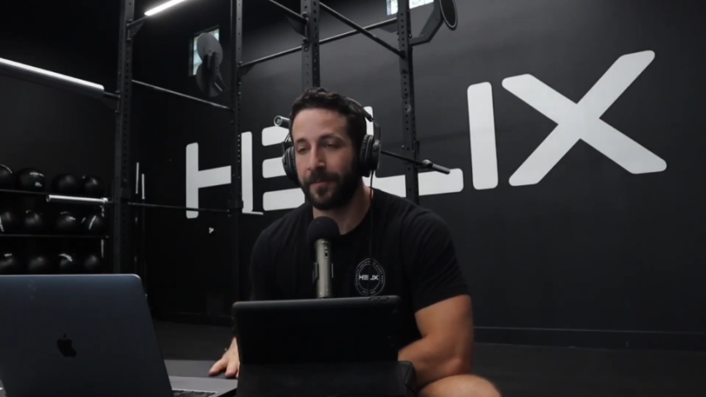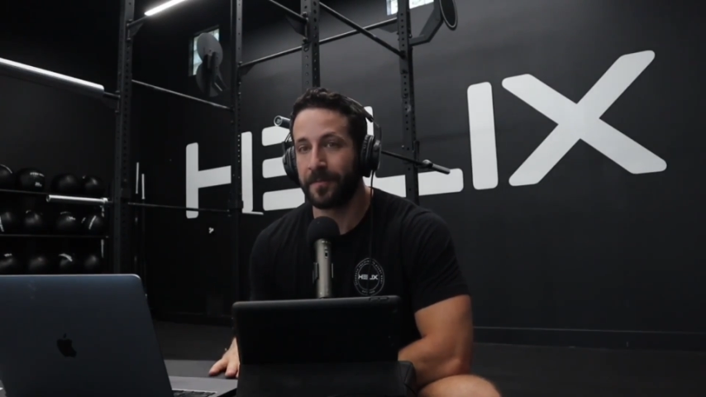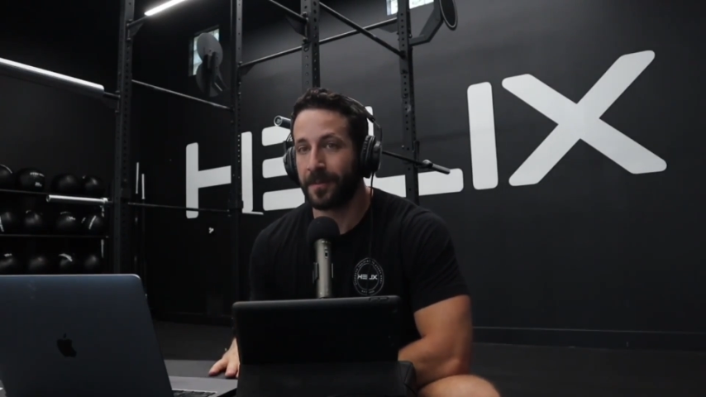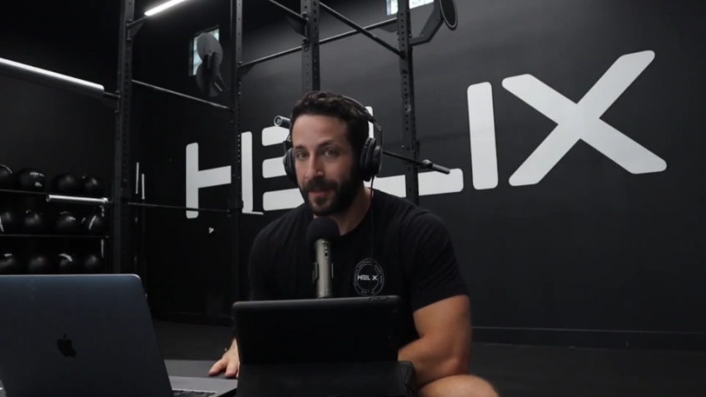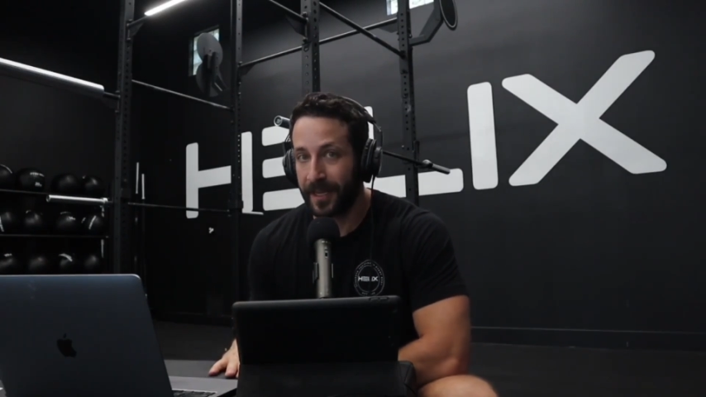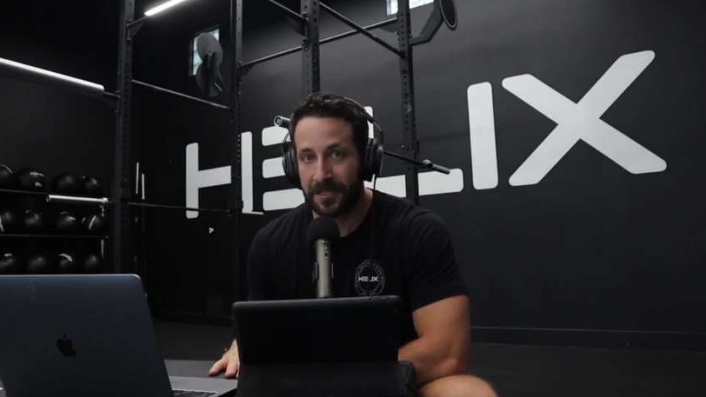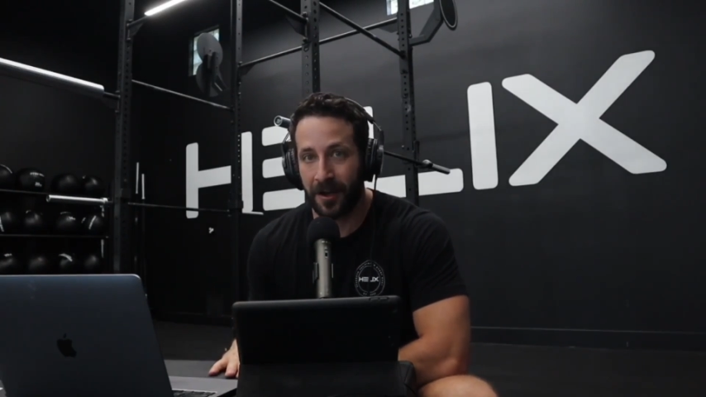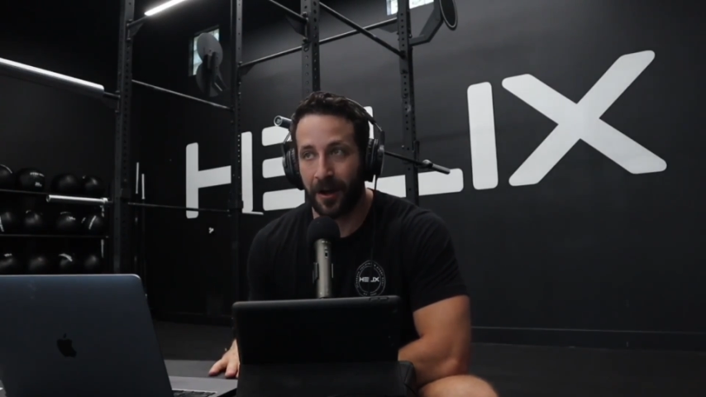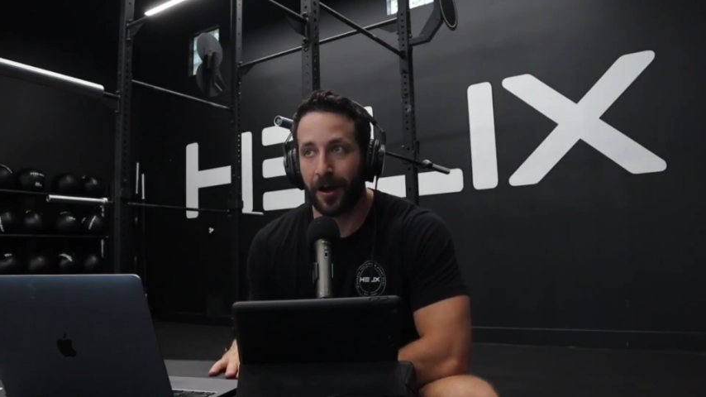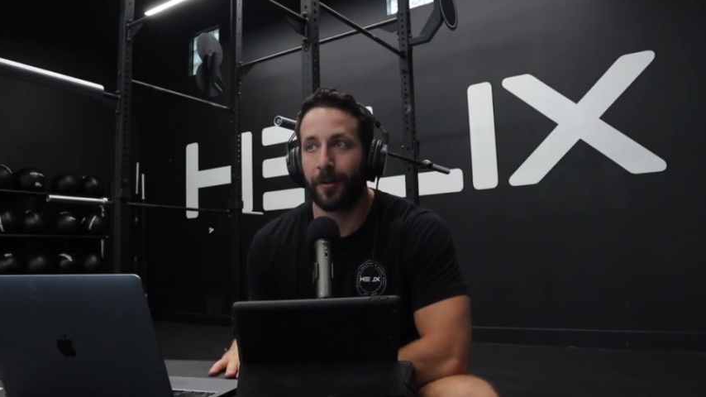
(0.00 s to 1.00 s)
These
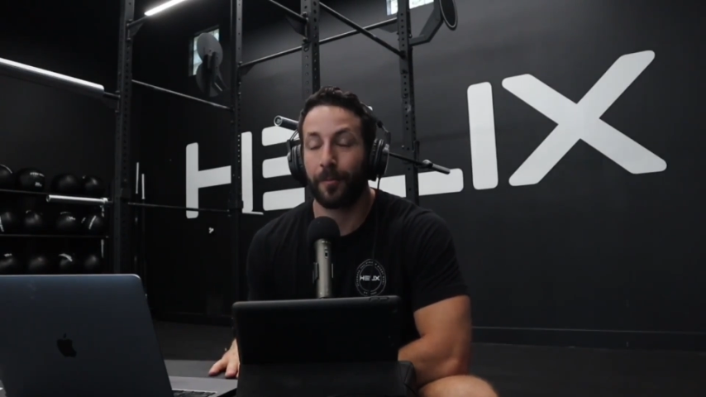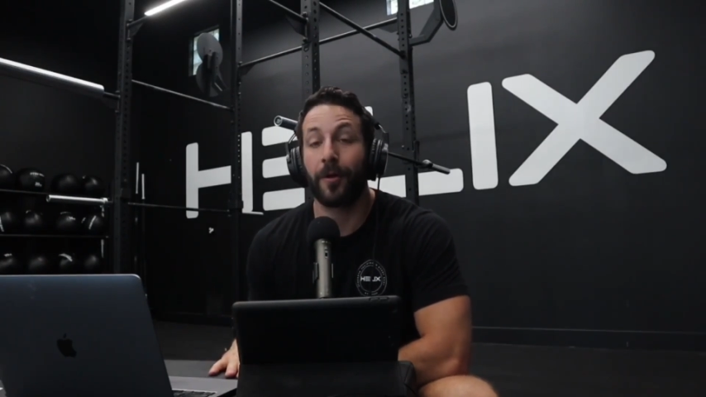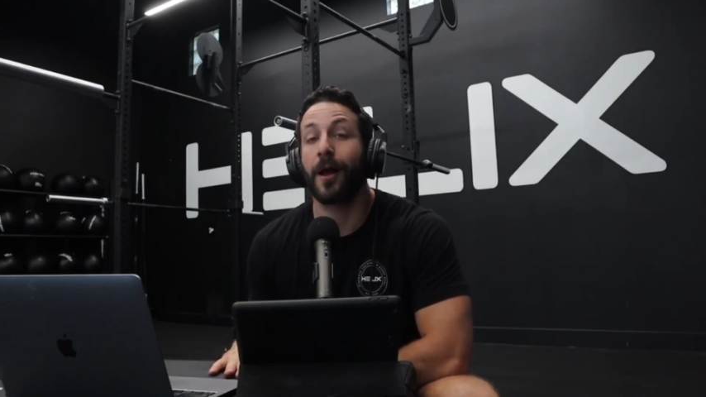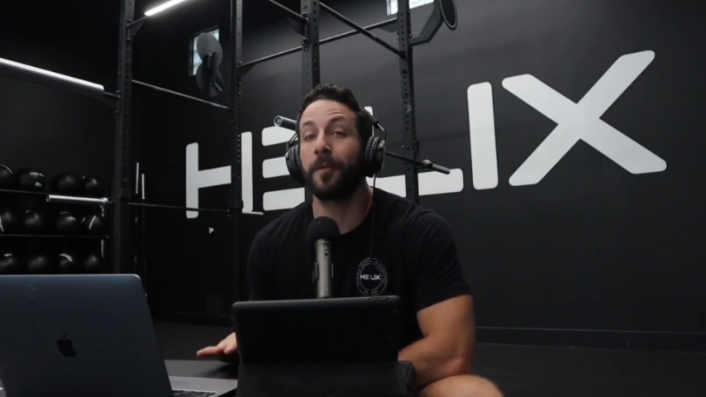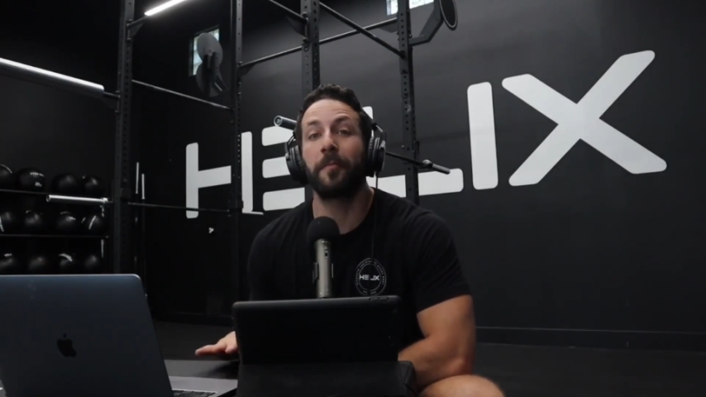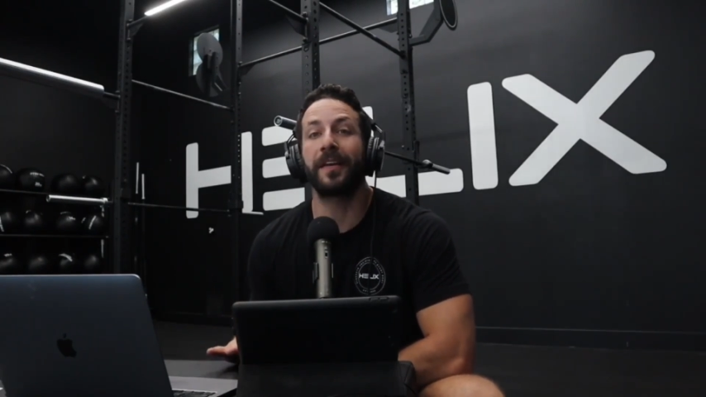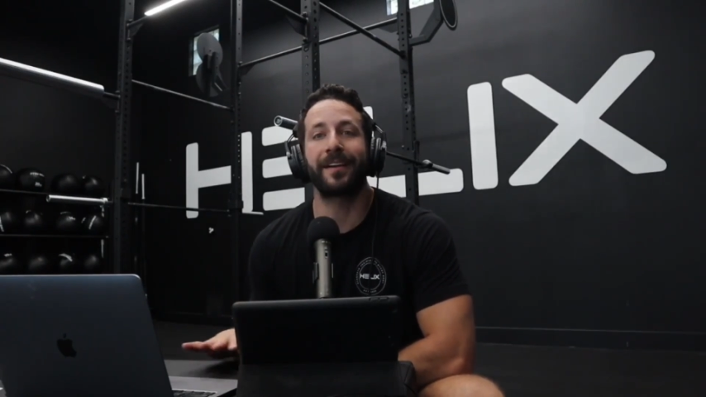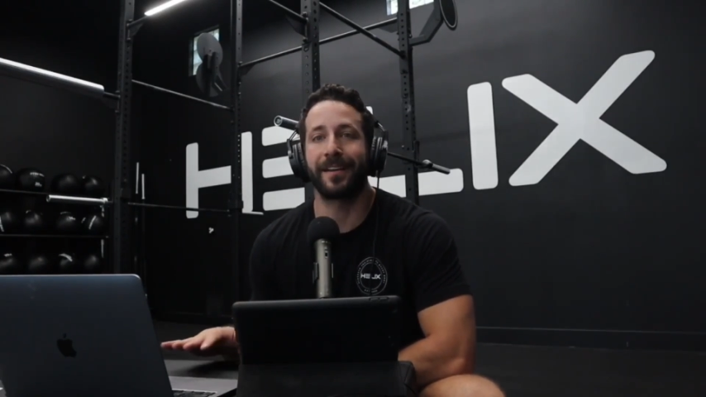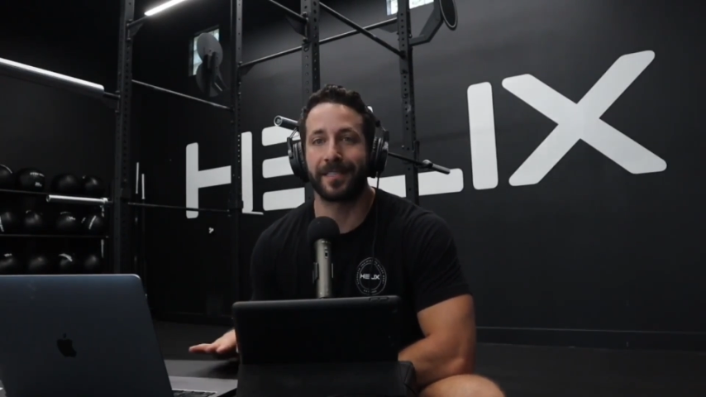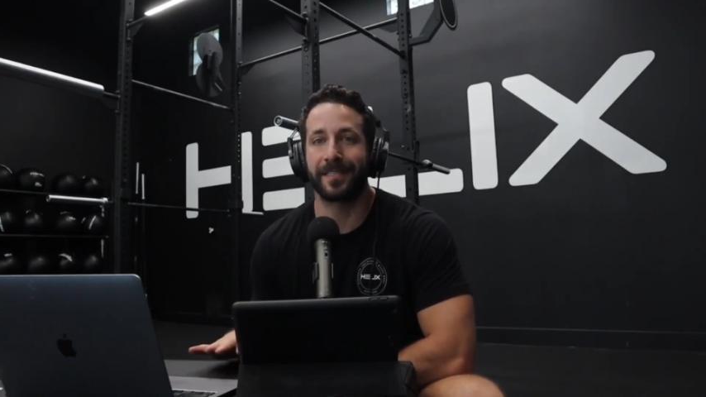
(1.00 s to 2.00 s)
are probably
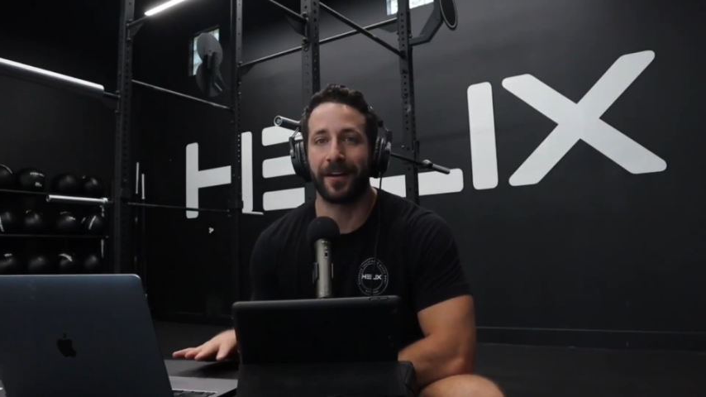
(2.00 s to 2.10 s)
unnecessary